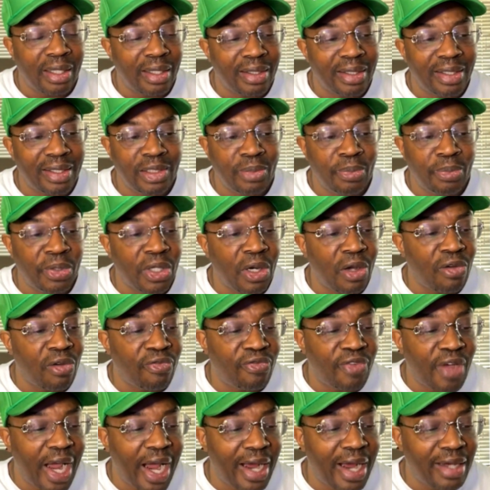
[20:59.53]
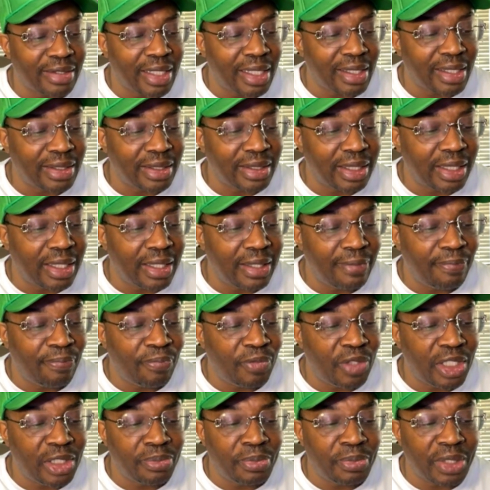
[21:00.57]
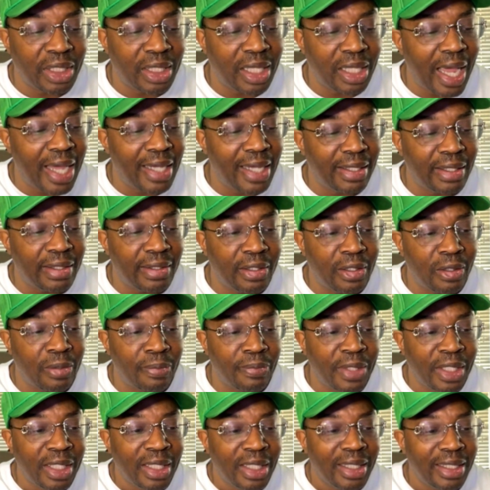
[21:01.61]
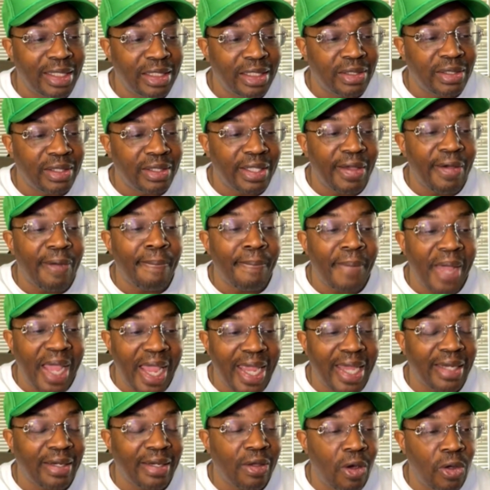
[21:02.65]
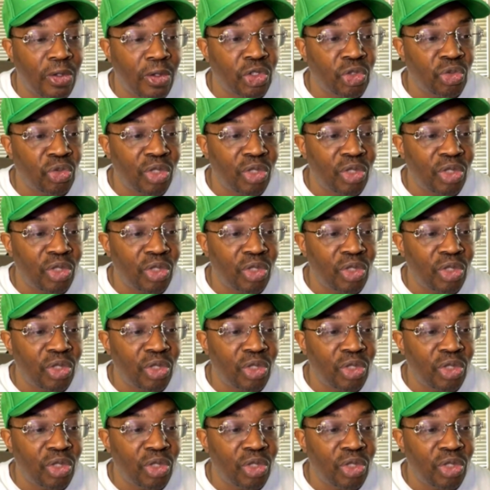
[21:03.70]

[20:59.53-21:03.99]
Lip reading: He's been on fire, as I said. He's been lighting it up. He's their main go-to